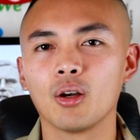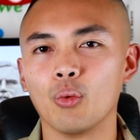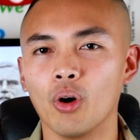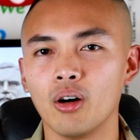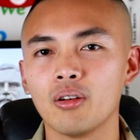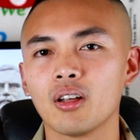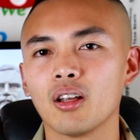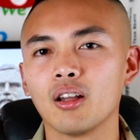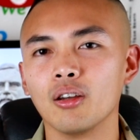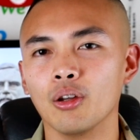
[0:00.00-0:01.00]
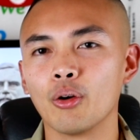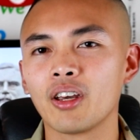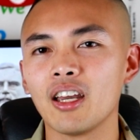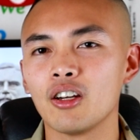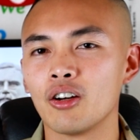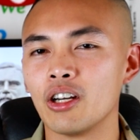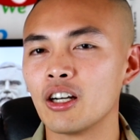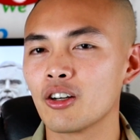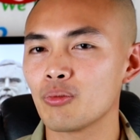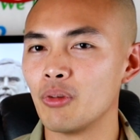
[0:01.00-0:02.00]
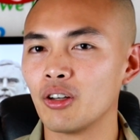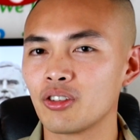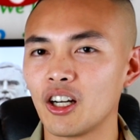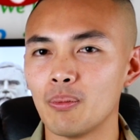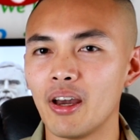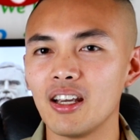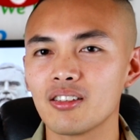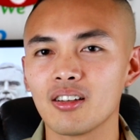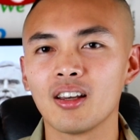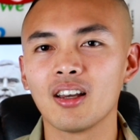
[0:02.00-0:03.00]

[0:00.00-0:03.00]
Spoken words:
Well, locate your nearest military base